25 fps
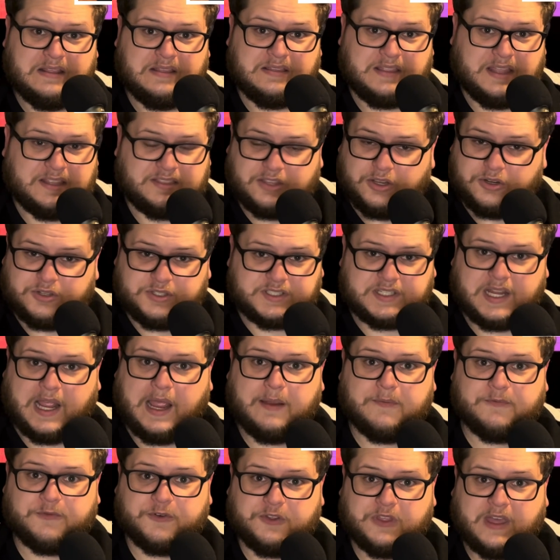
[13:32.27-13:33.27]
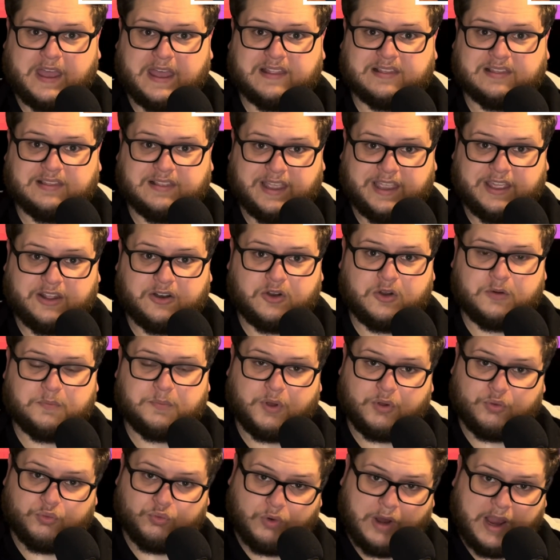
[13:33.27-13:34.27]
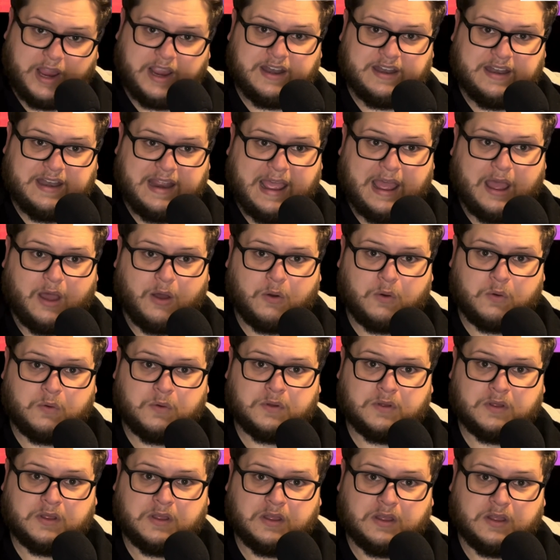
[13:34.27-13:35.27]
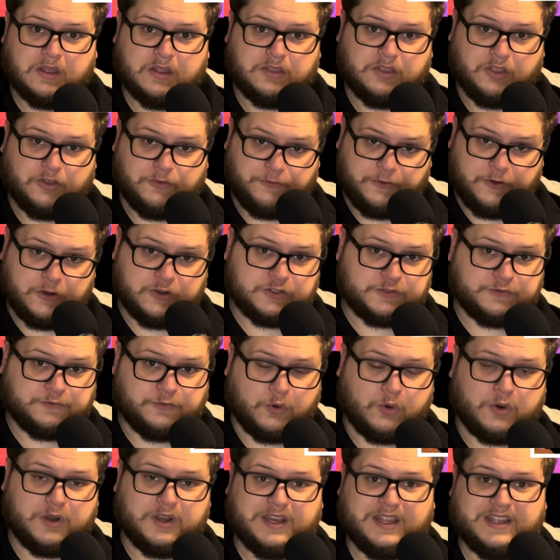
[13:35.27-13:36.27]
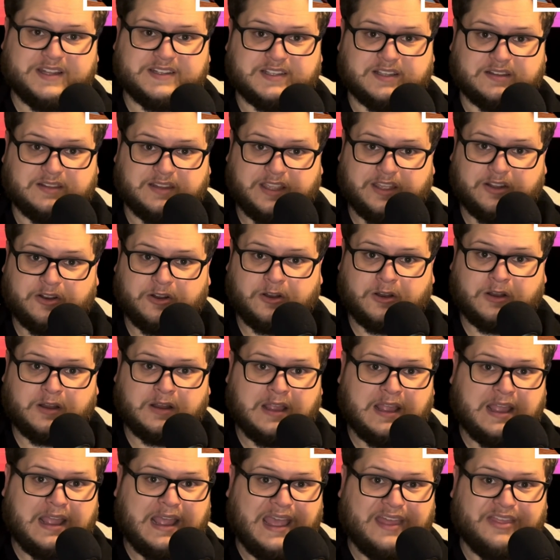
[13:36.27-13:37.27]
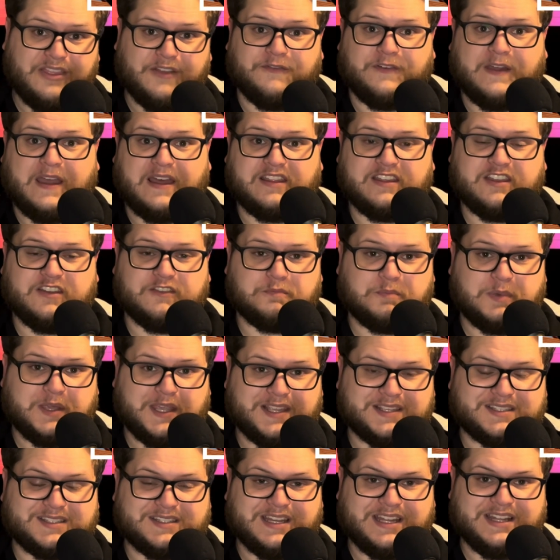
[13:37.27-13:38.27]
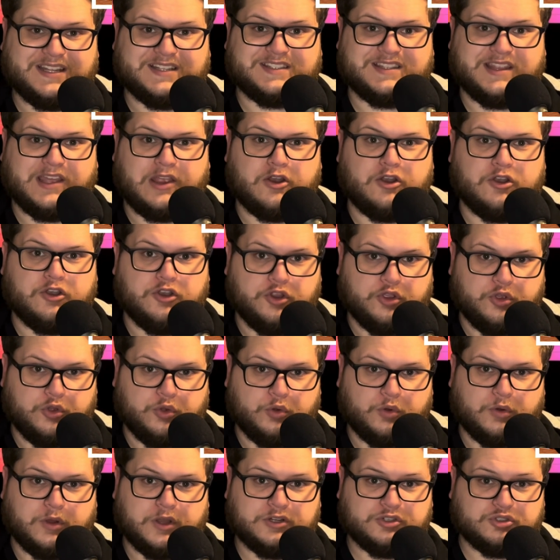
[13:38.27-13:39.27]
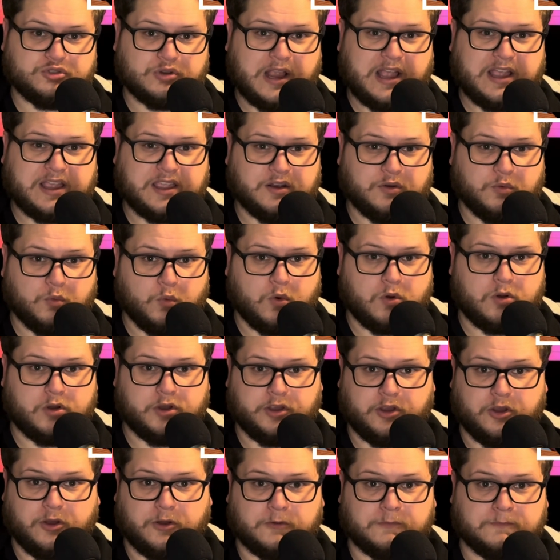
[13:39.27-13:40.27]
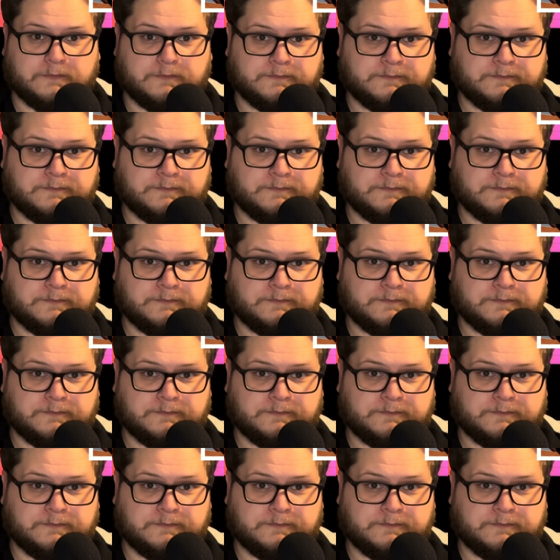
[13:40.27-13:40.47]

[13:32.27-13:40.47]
that there's time for that later, but right now, the Fierce Four needs a leader, and the Valley of Peace needs their new dragon warrior.